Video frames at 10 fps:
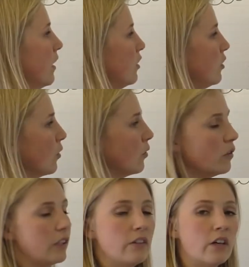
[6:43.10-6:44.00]
You
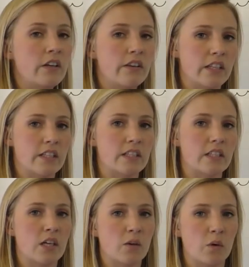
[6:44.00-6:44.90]
only learn
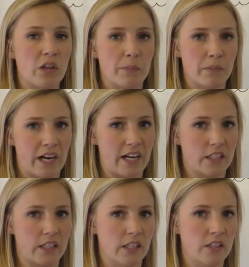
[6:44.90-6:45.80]
this with
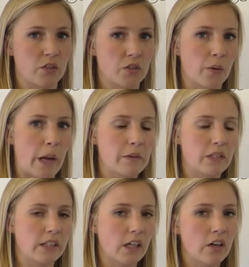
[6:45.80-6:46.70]
practice, so I would
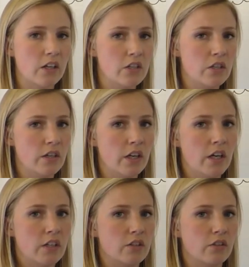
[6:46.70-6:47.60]
encourage you
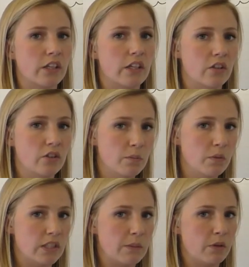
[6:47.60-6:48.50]
to look at your
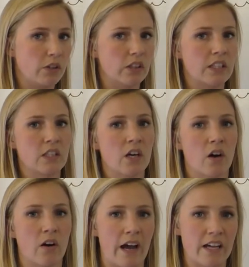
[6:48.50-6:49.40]
numeracy booklet
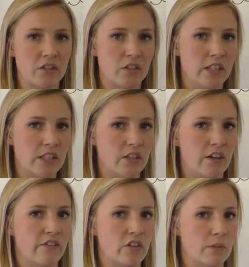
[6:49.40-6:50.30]
or ask your teacher
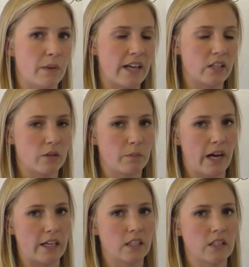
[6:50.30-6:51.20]
for some extra
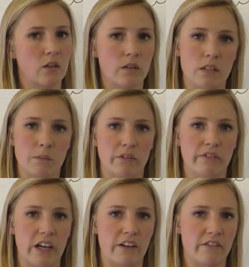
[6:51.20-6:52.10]
practice on
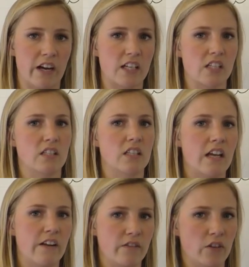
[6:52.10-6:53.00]
simplifying fractions
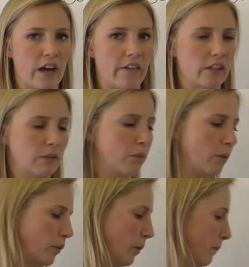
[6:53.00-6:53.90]
if you're having a
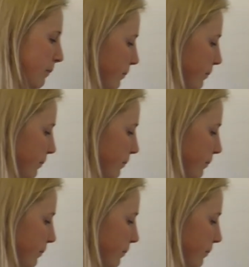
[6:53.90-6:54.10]
problem.